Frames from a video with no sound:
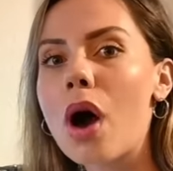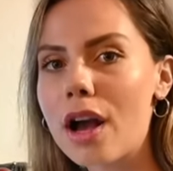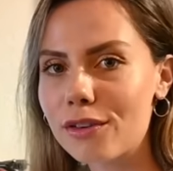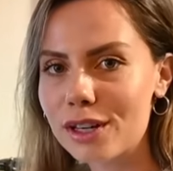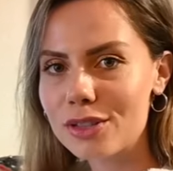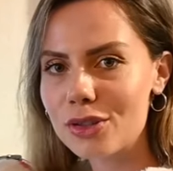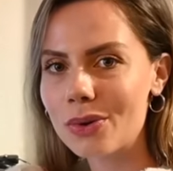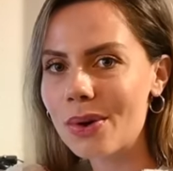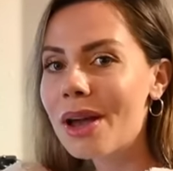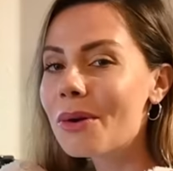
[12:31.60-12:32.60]
hungry
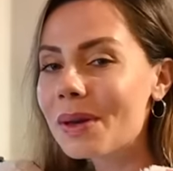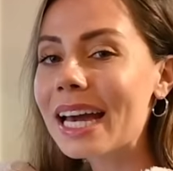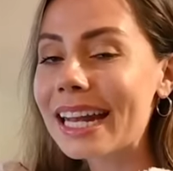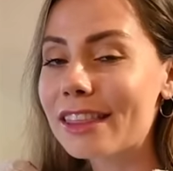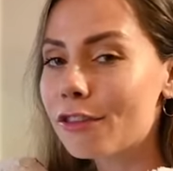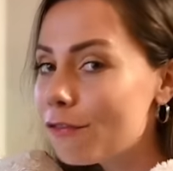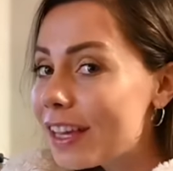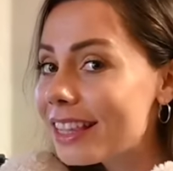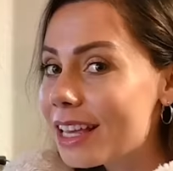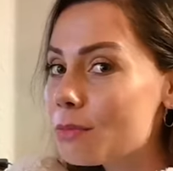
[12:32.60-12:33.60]
too. We gotta
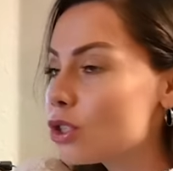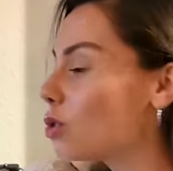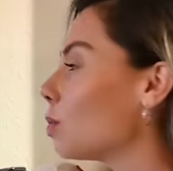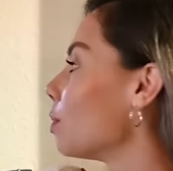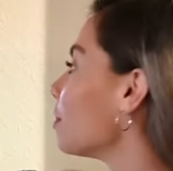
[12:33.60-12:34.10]
feed them soon.